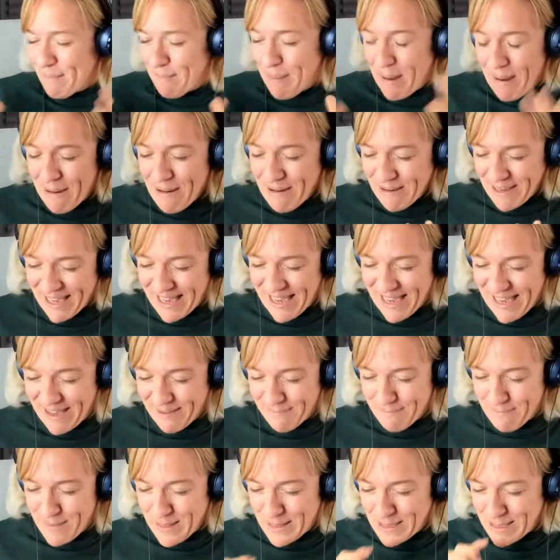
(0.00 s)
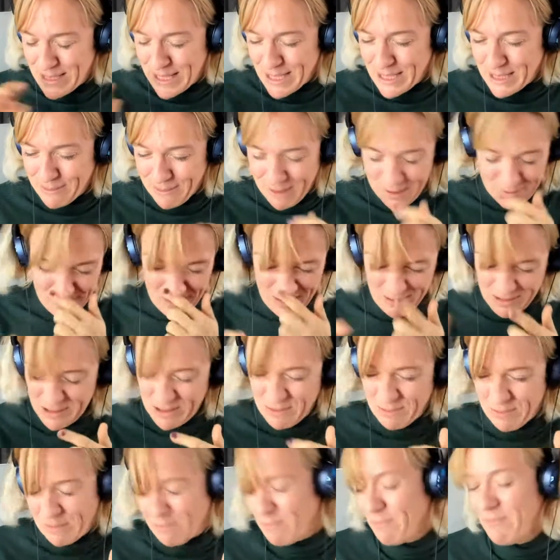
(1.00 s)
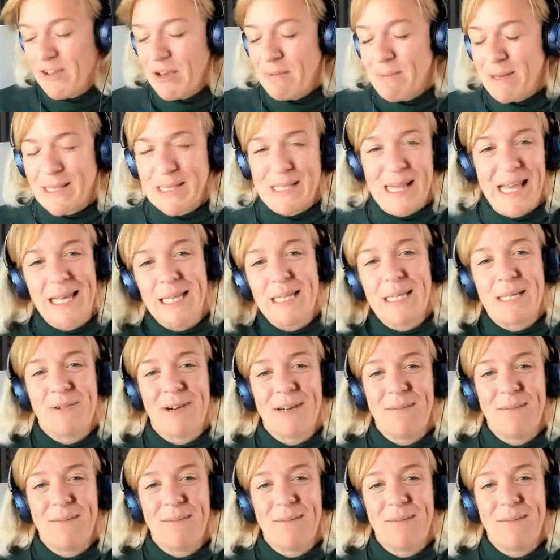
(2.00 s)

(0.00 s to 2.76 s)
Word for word: Park it. Six, a few months later,